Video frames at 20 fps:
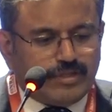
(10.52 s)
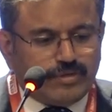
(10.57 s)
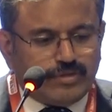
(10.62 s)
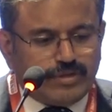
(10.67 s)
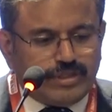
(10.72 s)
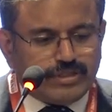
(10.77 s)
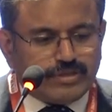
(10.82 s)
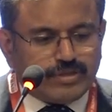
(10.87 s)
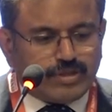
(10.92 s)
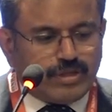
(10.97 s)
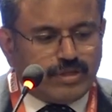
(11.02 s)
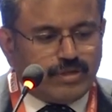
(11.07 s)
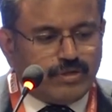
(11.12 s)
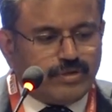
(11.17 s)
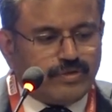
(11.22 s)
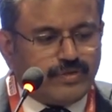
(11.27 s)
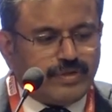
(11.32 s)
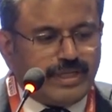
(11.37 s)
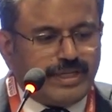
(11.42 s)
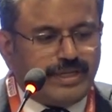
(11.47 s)
to
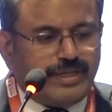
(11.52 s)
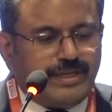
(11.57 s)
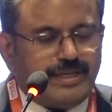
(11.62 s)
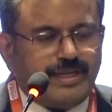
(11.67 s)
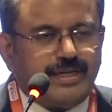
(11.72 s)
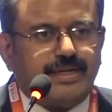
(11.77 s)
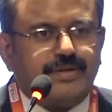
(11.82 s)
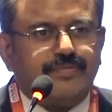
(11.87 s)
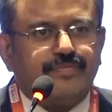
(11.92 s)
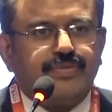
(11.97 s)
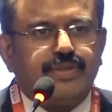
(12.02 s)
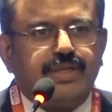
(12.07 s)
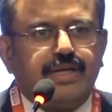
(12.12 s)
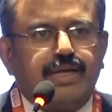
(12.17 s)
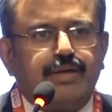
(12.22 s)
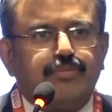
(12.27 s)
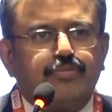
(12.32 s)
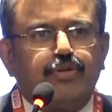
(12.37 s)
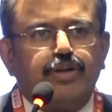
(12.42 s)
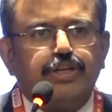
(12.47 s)
disclose, and
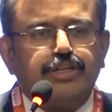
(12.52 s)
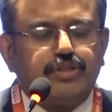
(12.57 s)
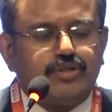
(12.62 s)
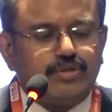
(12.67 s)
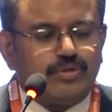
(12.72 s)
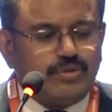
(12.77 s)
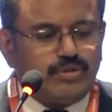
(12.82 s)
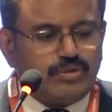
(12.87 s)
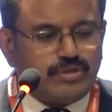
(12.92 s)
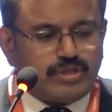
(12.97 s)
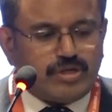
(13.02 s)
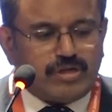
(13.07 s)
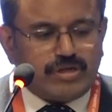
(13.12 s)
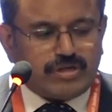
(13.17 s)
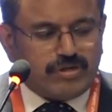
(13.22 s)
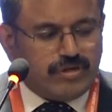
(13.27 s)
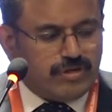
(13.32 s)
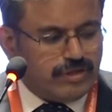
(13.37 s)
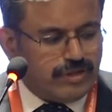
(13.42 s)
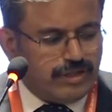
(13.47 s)
I'm going to
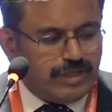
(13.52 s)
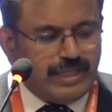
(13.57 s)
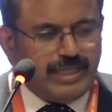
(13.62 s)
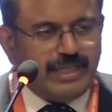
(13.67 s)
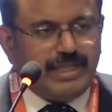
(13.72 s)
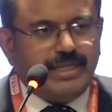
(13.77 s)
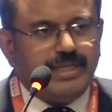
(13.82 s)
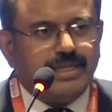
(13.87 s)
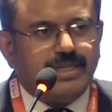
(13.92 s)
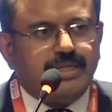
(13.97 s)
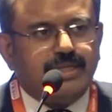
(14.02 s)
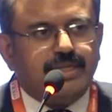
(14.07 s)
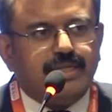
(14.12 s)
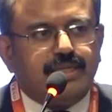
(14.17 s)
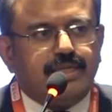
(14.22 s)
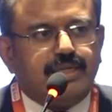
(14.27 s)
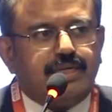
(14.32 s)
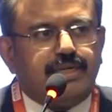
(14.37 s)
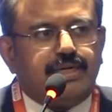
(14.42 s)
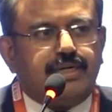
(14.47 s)
talk on the
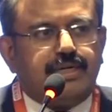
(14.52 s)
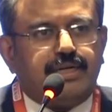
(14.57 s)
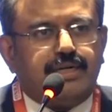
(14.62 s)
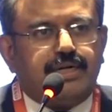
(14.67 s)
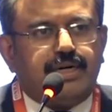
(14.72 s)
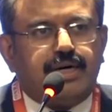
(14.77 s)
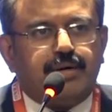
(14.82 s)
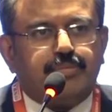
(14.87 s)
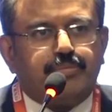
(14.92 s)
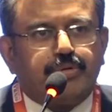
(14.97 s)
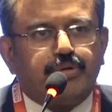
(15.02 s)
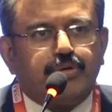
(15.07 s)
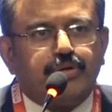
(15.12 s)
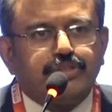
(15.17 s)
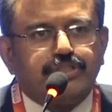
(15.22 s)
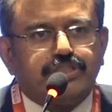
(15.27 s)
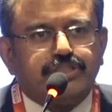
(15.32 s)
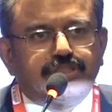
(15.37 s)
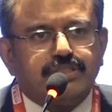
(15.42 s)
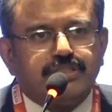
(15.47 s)

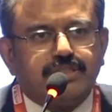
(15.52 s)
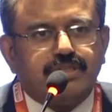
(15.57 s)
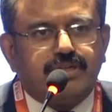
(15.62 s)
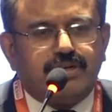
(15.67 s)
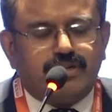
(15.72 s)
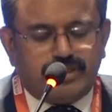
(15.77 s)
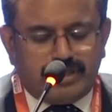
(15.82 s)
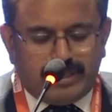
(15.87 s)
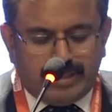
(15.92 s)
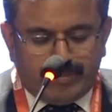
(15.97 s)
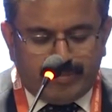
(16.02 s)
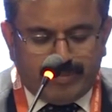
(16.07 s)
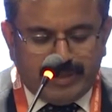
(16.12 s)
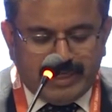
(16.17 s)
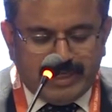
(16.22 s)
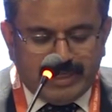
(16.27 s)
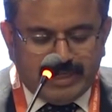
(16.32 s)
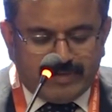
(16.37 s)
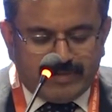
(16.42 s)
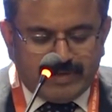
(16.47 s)
approach on the
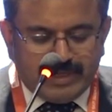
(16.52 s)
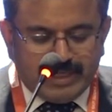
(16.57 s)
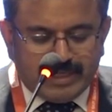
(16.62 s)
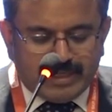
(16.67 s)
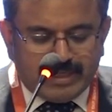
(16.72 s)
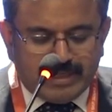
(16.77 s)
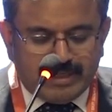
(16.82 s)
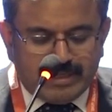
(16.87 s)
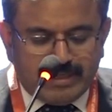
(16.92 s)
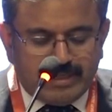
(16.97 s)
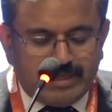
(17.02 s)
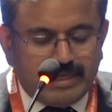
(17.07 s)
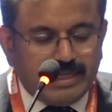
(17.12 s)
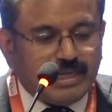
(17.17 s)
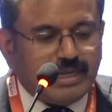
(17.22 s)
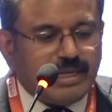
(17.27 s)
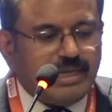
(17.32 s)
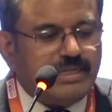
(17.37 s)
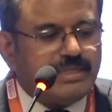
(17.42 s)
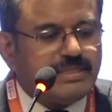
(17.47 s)
pediatric
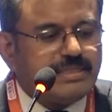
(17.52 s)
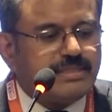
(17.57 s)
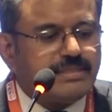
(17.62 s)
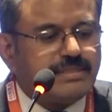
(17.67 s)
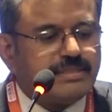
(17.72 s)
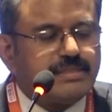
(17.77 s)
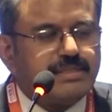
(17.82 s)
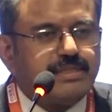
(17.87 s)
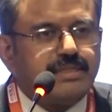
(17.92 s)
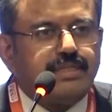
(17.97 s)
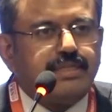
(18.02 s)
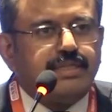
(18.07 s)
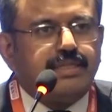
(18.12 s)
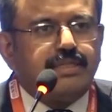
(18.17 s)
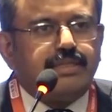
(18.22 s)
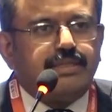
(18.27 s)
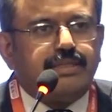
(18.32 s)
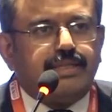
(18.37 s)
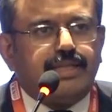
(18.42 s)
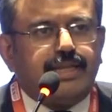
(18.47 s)
neck lesions.
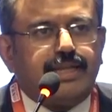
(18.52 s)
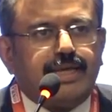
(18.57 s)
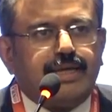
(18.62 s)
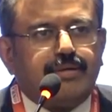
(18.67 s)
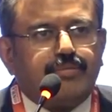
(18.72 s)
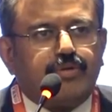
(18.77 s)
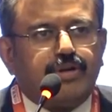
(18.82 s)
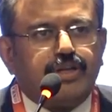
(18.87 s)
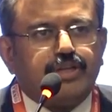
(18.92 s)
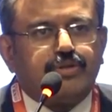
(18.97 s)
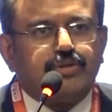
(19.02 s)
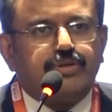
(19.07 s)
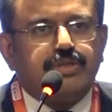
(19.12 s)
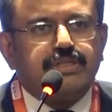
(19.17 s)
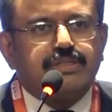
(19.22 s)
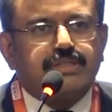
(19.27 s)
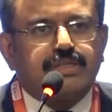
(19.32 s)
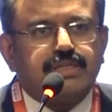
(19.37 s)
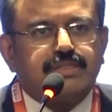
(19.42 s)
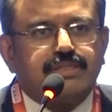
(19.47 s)
Then I'm going to
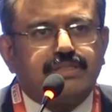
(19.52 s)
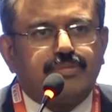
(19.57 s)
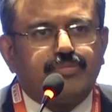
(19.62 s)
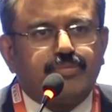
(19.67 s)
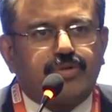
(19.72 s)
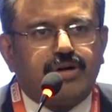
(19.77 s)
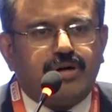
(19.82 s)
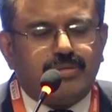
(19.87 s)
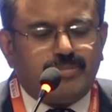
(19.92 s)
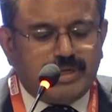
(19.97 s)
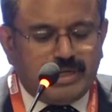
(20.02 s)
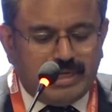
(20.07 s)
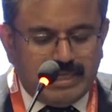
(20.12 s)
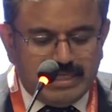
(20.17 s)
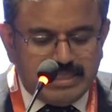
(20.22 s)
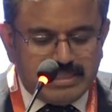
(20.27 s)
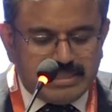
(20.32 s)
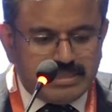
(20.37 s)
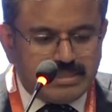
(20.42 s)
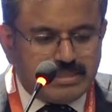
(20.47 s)
discuss some common
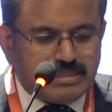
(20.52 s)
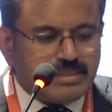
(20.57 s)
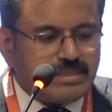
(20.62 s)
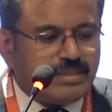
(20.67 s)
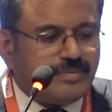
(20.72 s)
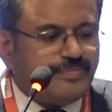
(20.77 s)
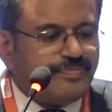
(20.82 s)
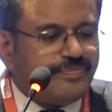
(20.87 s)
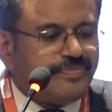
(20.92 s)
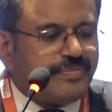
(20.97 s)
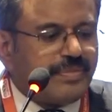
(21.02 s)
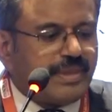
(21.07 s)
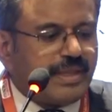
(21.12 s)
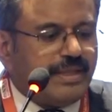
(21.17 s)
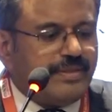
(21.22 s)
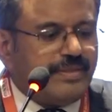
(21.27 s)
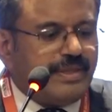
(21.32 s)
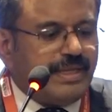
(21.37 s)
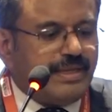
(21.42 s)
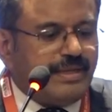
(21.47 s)
lesions.
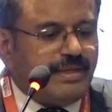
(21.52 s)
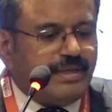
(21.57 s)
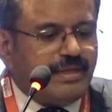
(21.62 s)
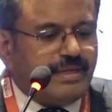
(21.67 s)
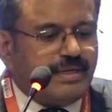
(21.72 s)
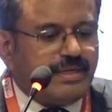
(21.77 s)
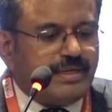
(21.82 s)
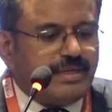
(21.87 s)
Then